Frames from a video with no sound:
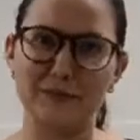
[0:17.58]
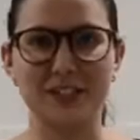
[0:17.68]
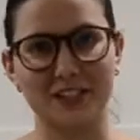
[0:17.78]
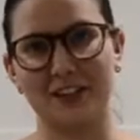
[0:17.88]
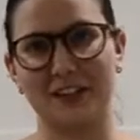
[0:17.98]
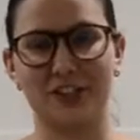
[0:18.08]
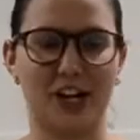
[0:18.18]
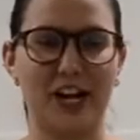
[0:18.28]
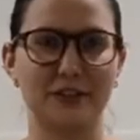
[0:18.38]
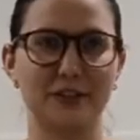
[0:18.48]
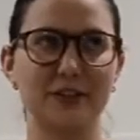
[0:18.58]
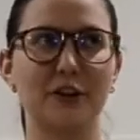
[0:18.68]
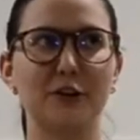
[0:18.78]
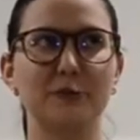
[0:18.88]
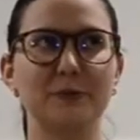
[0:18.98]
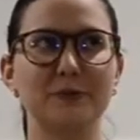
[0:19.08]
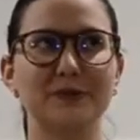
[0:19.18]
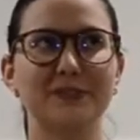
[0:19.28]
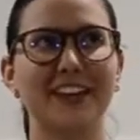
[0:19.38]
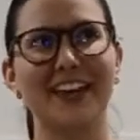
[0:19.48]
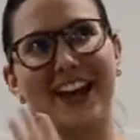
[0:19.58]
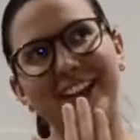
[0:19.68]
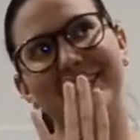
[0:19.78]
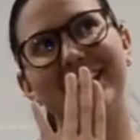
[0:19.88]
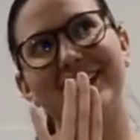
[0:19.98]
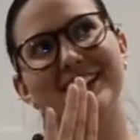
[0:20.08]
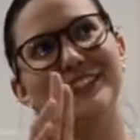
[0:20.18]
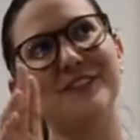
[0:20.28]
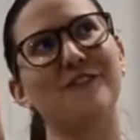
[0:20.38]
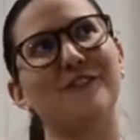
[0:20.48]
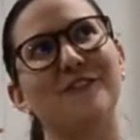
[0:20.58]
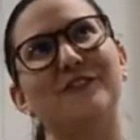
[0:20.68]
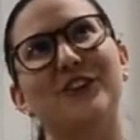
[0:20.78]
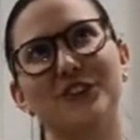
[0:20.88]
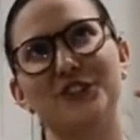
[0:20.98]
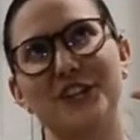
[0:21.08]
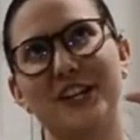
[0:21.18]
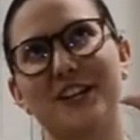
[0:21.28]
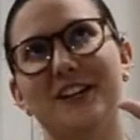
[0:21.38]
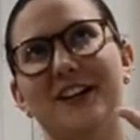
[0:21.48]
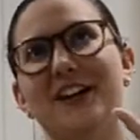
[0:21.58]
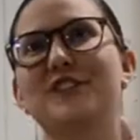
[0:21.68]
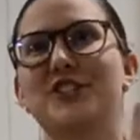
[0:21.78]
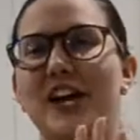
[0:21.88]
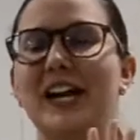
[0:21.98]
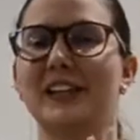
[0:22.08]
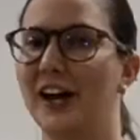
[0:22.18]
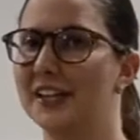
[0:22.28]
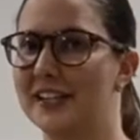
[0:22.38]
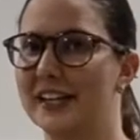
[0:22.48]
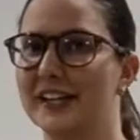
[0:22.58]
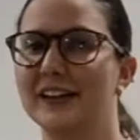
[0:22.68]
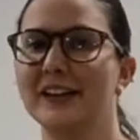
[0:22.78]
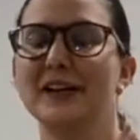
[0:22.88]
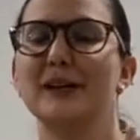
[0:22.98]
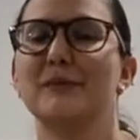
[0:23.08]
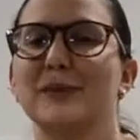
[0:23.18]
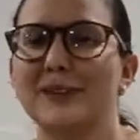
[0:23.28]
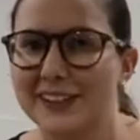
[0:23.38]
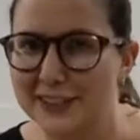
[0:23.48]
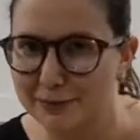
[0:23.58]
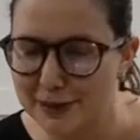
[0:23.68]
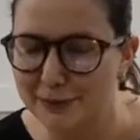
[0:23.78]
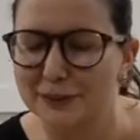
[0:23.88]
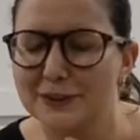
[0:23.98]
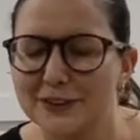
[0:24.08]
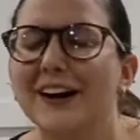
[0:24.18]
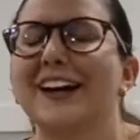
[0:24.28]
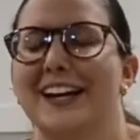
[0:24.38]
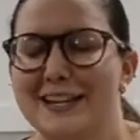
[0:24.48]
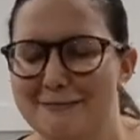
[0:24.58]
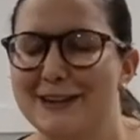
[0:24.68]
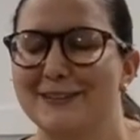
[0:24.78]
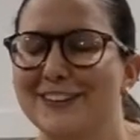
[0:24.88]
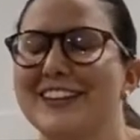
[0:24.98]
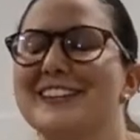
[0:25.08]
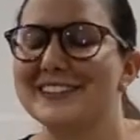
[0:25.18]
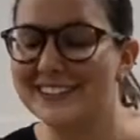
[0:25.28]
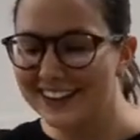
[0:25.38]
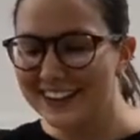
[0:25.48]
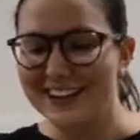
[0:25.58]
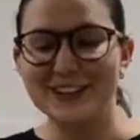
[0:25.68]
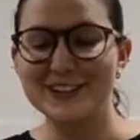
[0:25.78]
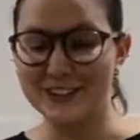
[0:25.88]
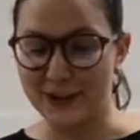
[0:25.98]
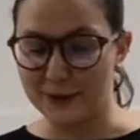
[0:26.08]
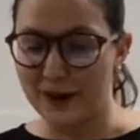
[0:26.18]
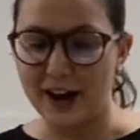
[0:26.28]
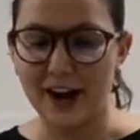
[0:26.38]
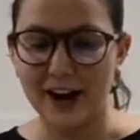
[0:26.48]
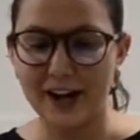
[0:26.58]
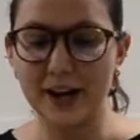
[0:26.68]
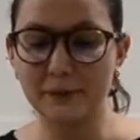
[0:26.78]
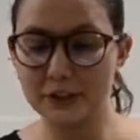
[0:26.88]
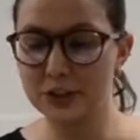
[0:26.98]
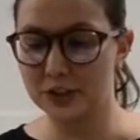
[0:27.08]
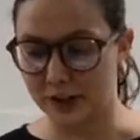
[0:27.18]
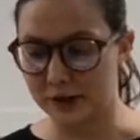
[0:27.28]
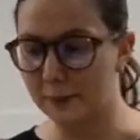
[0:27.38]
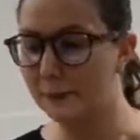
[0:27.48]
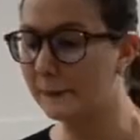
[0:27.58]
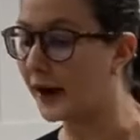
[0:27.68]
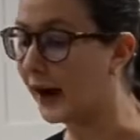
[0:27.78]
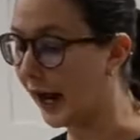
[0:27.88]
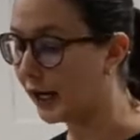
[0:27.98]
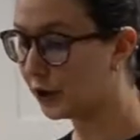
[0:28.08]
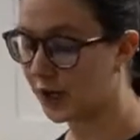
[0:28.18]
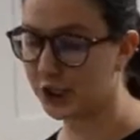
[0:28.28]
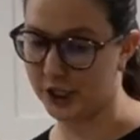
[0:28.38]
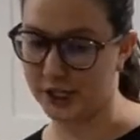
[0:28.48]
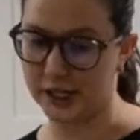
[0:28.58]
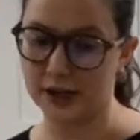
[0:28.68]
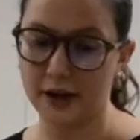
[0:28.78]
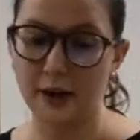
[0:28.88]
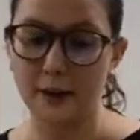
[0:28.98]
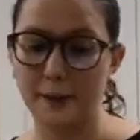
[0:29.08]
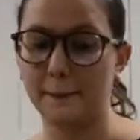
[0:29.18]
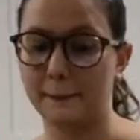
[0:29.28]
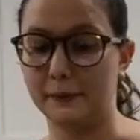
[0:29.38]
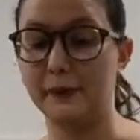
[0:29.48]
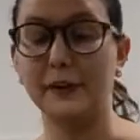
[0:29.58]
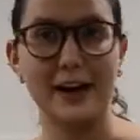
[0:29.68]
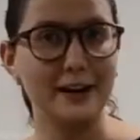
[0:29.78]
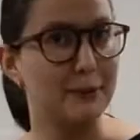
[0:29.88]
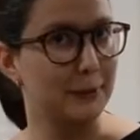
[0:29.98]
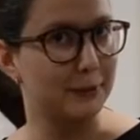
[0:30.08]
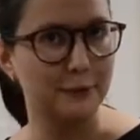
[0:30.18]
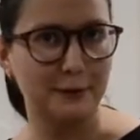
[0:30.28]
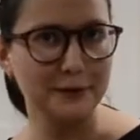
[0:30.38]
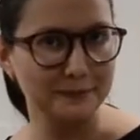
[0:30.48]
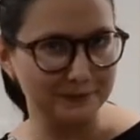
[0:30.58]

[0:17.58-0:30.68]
masala chai. So Cathy's version of chai latte. Please, people, do not hate me for this. So I am going to start by crushing black peppercorn,